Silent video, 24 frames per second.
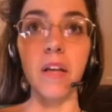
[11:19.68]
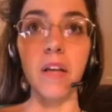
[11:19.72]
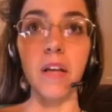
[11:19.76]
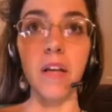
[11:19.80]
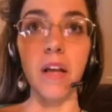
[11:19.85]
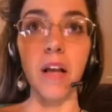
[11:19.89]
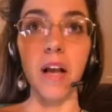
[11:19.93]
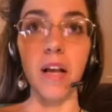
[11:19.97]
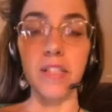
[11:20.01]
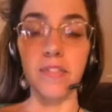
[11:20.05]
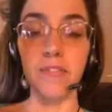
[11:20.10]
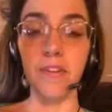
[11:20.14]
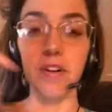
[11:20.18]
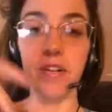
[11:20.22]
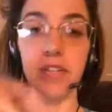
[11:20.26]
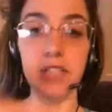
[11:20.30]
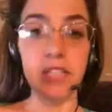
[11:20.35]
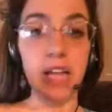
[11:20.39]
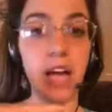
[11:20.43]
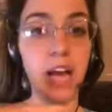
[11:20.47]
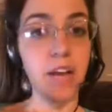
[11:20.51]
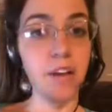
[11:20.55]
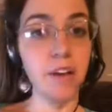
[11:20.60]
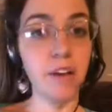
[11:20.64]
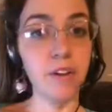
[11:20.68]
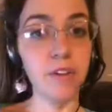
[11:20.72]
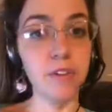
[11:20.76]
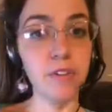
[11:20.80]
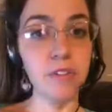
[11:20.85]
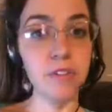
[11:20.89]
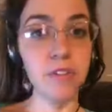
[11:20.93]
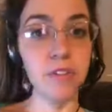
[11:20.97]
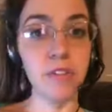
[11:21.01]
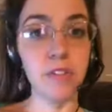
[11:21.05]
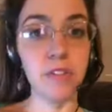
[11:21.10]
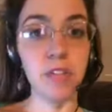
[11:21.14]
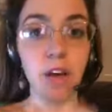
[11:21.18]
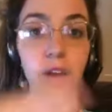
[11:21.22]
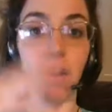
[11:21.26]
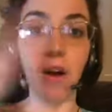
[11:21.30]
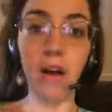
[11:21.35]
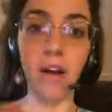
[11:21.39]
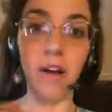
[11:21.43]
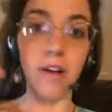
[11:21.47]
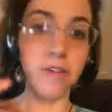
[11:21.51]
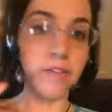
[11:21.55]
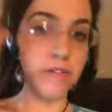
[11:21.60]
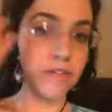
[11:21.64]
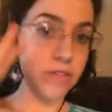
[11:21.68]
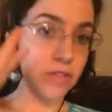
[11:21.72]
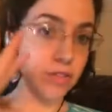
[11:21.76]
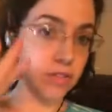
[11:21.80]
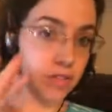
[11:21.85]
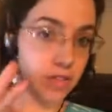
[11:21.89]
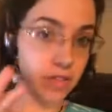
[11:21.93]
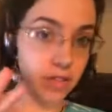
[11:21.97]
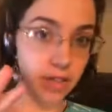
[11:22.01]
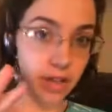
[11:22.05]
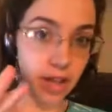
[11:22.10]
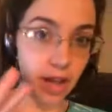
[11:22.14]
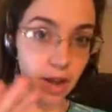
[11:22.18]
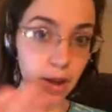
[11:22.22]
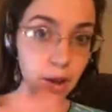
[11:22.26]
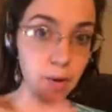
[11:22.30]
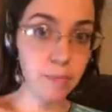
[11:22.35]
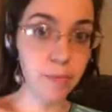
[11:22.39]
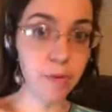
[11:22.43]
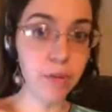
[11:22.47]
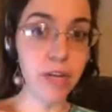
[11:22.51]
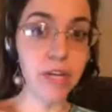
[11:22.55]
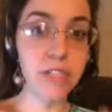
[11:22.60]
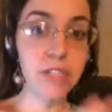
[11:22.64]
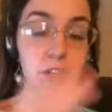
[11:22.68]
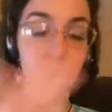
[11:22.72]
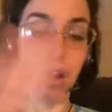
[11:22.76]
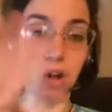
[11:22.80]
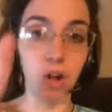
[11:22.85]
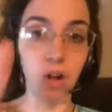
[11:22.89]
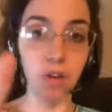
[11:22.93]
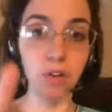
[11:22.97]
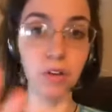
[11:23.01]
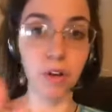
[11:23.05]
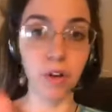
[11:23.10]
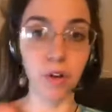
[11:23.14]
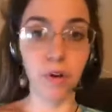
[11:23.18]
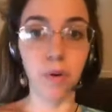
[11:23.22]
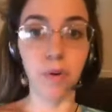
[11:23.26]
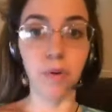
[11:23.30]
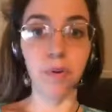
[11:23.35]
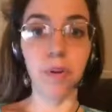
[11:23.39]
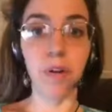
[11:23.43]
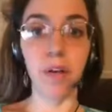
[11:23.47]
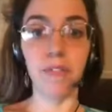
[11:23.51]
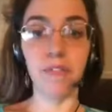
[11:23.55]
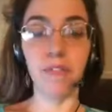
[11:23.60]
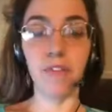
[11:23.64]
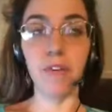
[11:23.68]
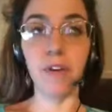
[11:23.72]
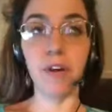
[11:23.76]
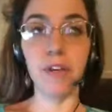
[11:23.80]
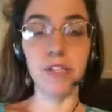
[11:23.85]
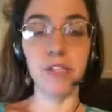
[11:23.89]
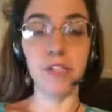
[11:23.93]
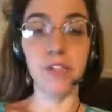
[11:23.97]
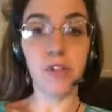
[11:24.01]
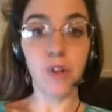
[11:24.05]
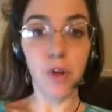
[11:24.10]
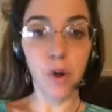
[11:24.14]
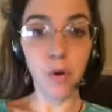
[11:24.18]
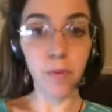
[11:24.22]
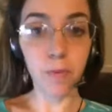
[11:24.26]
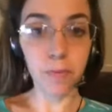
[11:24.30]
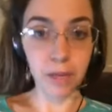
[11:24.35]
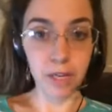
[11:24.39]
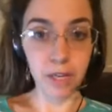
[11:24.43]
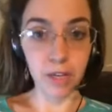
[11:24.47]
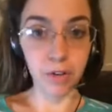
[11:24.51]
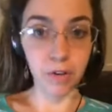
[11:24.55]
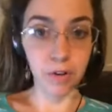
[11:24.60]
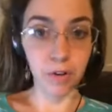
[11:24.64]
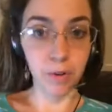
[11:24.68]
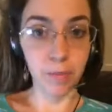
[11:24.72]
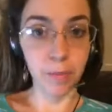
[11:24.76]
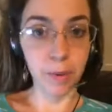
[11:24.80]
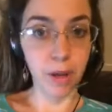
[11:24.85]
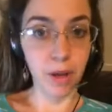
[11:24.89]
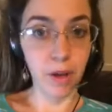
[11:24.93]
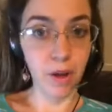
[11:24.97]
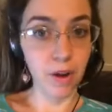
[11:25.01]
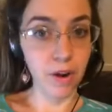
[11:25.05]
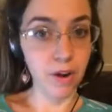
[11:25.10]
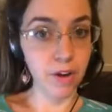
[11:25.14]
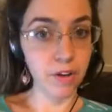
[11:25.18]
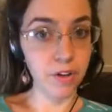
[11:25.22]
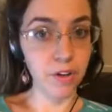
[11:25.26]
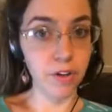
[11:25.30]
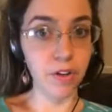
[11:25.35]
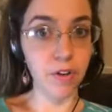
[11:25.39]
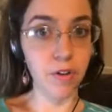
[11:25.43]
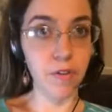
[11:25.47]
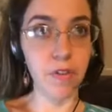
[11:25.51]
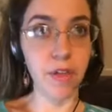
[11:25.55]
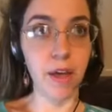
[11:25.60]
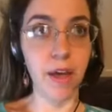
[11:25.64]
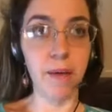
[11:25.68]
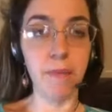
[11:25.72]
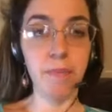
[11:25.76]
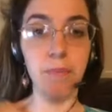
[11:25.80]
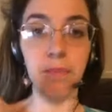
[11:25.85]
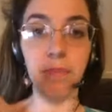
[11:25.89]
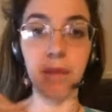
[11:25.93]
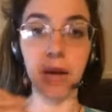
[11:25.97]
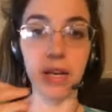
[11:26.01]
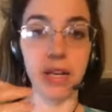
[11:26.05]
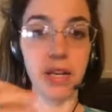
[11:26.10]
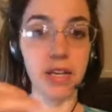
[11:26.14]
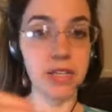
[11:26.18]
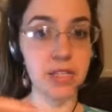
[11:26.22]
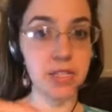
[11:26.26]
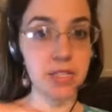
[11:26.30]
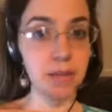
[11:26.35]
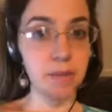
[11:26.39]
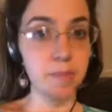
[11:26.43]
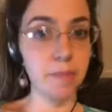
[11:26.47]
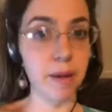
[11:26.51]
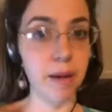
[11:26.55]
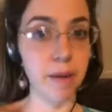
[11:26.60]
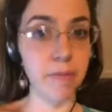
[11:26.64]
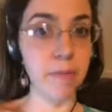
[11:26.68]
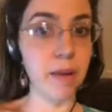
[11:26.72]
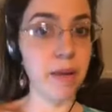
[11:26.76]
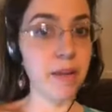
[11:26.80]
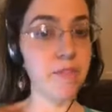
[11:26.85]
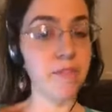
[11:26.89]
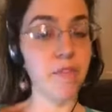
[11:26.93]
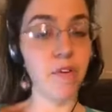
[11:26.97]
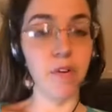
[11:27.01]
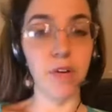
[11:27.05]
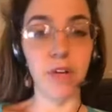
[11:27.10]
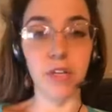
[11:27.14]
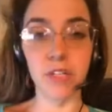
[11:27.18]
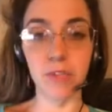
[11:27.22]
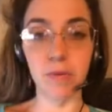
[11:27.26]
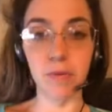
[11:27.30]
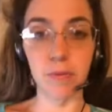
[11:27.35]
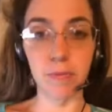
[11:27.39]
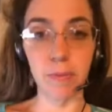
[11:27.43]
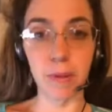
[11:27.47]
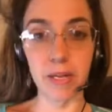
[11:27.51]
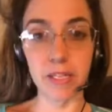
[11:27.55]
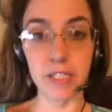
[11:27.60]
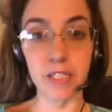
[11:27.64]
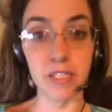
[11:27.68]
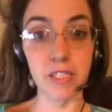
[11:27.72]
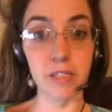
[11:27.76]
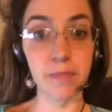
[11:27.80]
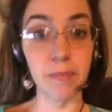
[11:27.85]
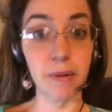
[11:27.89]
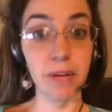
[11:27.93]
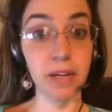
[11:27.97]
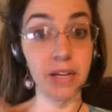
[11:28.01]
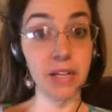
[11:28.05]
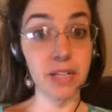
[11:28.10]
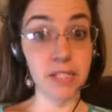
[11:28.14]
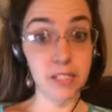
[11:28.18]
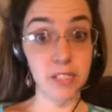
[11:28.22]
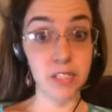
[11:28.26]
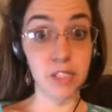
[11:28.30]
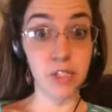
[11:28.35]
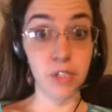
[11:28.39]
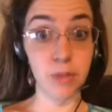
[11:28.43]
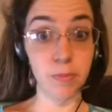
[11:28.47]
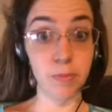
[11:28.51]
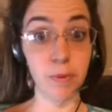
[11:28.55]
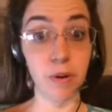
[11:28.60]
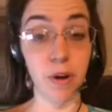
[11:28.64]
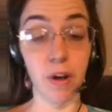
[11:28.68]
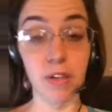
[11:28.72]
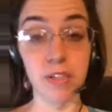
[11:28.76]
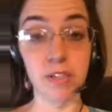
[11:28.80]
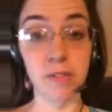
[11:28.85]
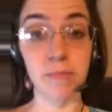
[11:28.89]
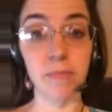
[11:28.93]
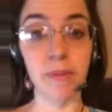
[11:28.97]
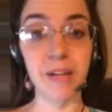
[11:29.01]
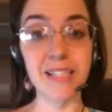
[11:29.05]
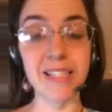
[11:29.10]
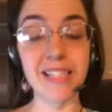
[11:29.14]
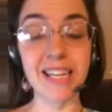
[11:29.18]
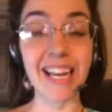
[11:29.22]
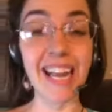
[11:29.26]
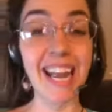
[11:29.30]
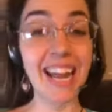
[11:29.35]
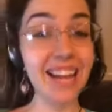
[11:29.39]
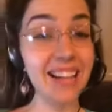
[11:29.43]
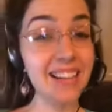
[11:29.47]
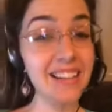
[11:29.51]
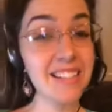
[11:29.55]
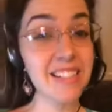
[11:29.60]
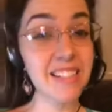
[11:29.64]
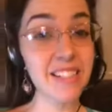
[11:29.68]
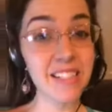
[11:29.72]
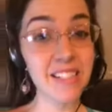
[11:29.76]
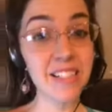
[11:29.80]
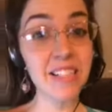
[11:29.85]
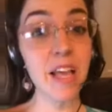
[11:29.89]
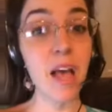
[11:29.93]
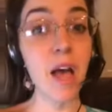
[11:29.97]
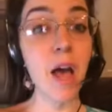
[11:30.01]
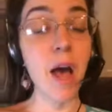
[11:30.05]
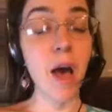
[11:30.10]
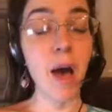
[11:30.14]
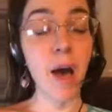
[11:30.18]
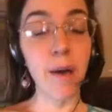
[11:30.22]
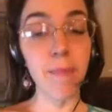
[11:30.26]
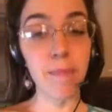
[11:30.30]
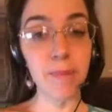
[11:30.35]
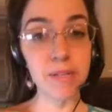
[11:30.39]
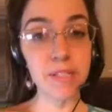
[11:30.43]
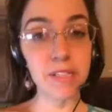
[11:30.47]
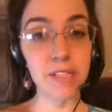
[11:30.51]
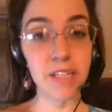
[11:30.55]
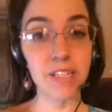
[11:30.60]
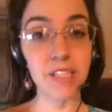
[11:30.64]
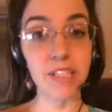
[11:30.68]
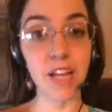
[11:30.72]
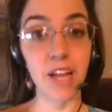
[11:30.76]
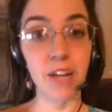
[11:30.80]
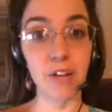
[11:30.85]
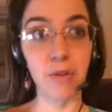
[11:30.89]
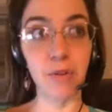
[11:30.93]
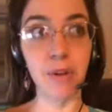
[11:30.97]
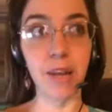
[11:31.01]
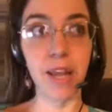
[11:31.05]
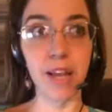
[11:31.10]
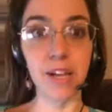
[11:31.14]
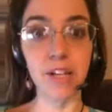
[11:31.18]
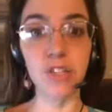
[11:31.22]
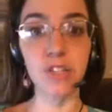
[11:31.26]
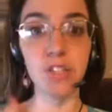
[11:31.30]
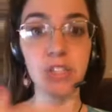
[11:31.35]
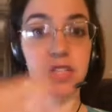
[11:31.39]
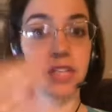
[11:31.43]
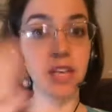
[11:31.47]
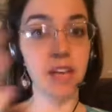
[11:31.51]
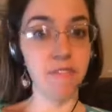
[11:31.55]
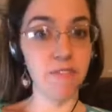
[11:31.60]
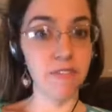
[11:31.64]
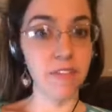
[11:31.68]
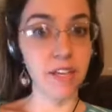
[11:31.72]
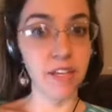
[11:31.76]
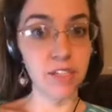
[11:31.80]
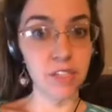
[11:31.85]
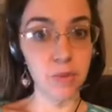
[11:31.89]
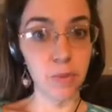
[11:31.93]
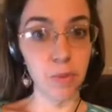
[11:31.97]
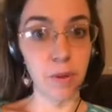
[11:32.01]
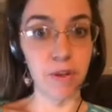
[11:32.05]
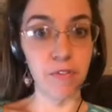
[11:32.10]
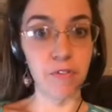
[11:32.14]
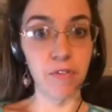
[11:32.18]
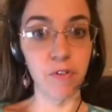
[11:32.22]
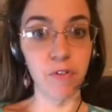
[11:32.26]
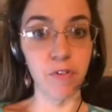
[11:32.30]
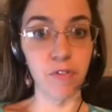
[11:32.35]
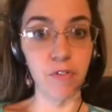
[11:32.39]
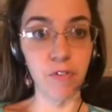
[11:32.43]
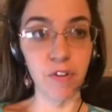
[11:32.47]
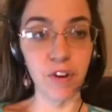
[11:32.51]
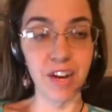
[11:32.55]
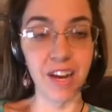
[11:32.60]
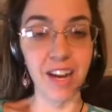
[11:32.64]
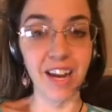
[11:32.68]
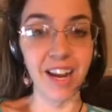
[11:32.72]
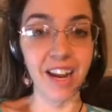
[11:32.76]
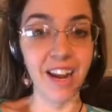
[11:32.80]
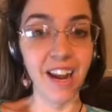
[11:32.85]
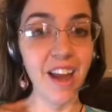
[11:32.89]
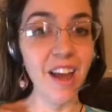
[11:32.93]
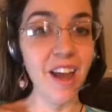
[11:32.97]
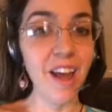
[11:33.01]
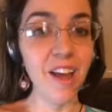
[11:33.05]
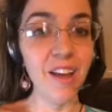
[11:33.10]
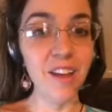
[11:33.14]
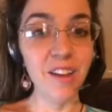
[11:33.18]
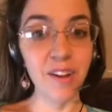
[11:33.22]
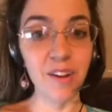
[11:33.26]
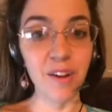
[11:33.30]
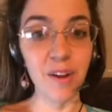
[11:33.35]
As far as that goes. Now, I hope you guys all know, if you guys know me, you know my heart, and you know that money isn't my main focus with Plexus, but it is a super awesome blessing, and this is a business, and you can't just give things away for free. You